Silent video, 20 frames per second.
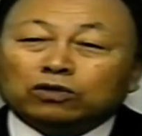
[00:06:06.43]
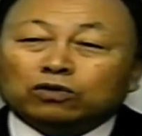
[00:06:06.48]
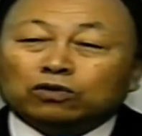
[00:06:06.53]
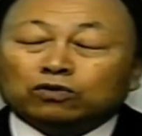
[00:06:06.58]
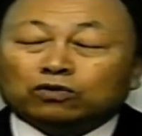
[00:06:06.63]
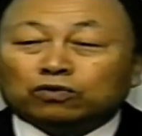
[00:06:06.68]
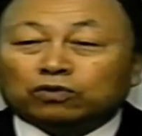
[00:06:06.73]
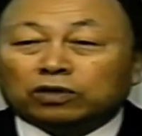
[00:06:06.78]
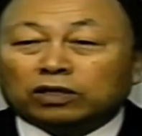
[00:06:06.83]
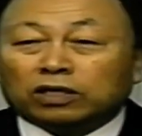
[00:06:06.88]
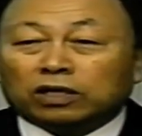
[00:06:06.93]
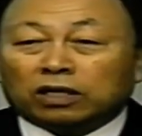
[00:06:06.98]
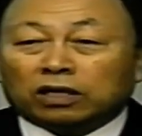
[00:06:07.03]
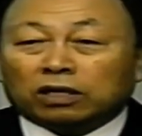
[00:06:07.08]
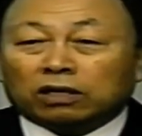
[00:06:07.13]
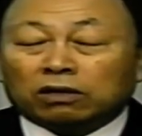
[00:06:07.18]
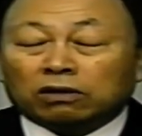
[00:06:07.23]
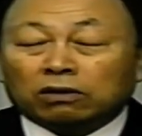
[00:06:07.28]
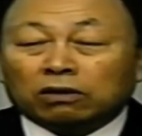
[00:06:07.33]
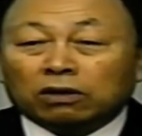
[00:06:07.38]
if you go
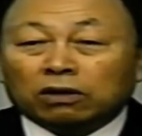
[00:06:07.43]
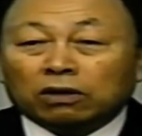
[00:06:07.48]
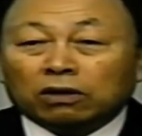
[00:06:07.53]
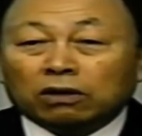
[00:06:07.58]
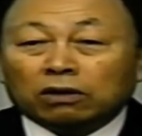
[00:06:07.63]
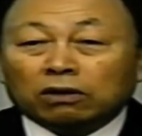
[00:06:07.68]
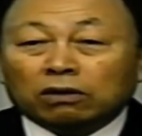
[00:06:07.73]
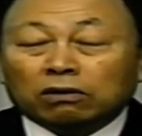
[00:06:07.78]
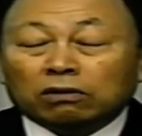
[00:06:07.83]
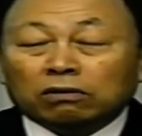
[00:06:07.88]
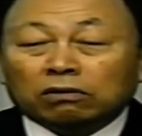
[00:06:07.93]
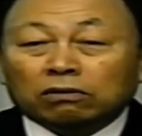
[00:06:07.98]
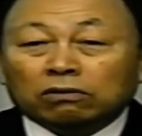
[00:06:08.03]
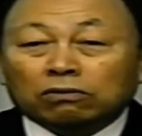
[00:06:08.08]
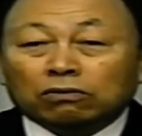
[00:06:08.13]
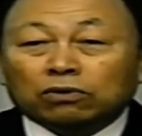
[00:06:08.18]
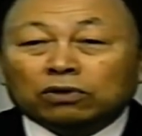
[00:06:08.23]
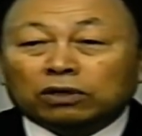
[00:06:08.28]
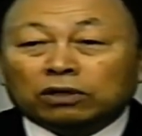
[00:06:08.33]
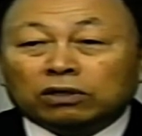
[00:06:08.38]
overseas,
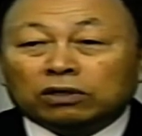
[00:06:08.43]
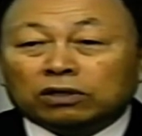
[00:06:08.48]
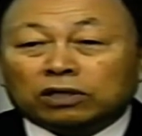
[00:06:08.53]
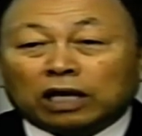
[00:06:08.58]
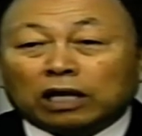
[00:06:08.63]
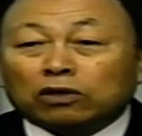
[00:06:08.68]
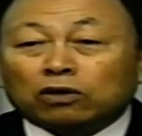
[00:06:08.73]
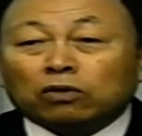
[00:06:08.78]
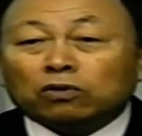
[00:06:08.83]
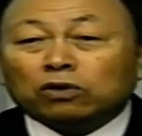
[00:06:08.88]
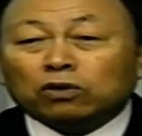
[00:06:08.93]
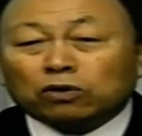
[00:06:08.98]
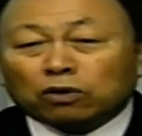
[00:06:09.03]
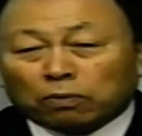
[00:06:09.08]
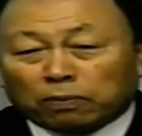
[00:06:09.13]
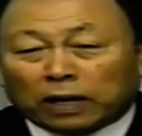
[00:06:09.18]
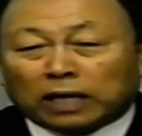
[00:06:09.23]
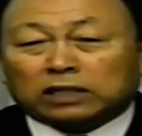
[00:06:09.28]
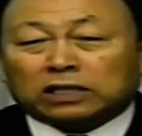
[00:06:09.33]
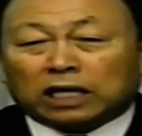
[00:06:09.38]
that's how you
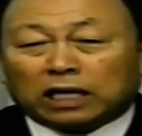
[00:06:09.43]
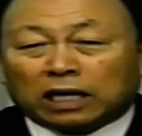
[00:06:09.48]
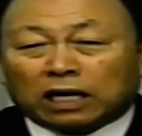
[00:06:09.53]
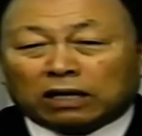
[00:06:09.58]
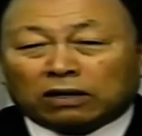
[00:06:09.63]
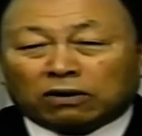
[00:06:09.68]
do well?